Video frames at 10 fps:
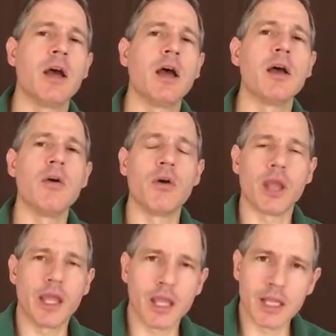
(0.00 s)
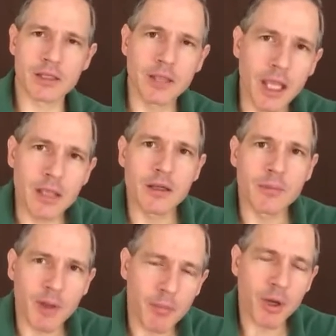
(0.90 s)
uh, or, and, and
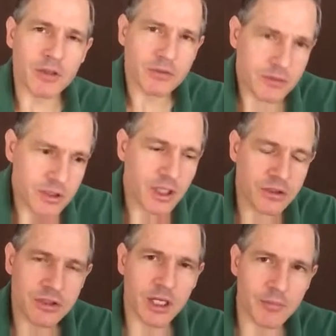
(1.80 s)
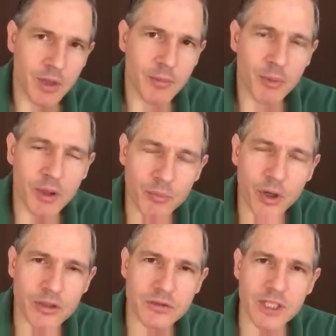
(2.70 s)
uh, my posture is hunched that I'm, I'm putting
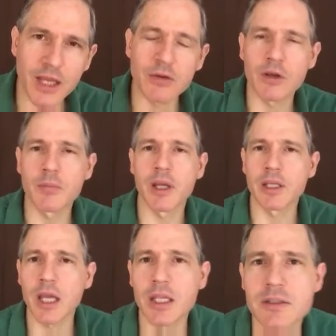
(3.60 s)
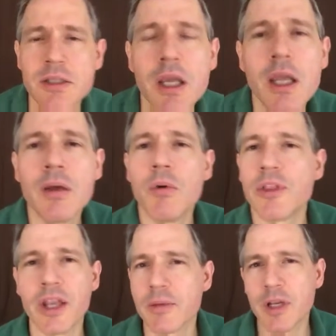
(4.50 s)
pressure down on my guts,
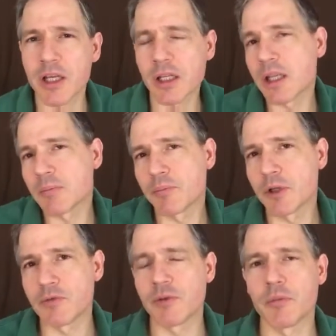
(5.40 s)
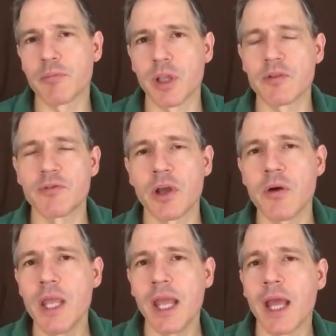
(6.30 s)
well, then I'm not going to get good flow, blood
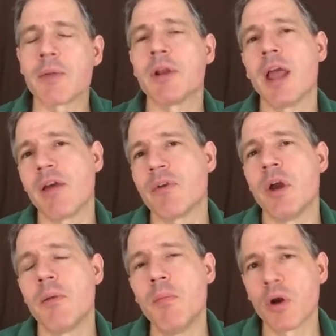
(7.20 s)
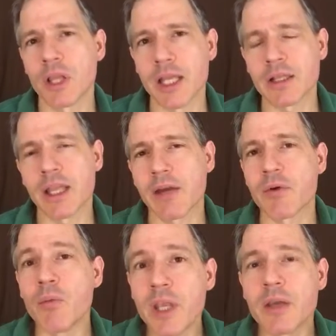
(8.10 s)
flow, and I'm going to have more likely
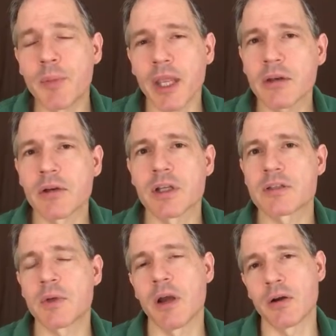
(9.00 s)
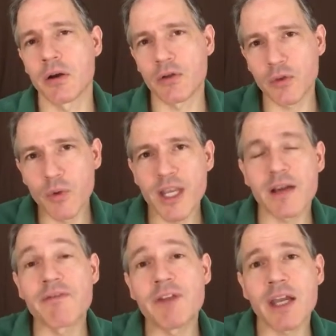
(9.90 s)
have a weak pancreas or, or, the
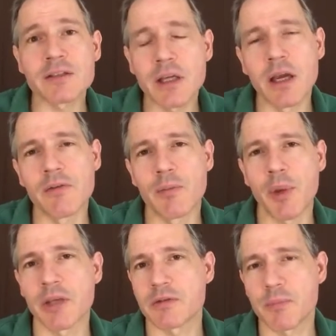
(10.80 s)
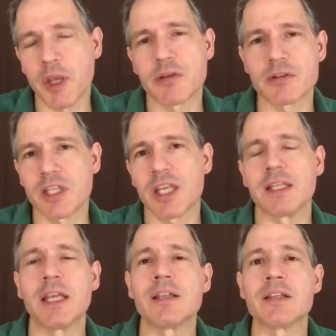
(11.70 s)
weak effect of the pancreas. Pancreas
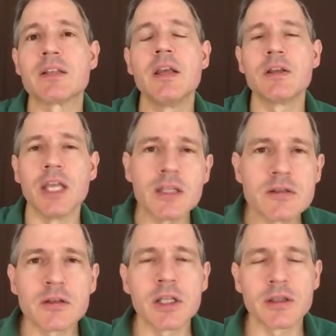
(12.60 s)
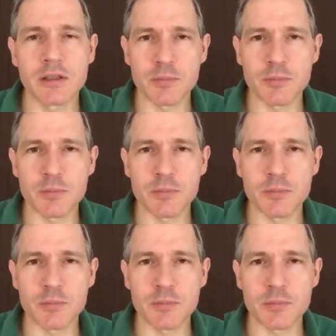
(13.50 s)
can't get its insulin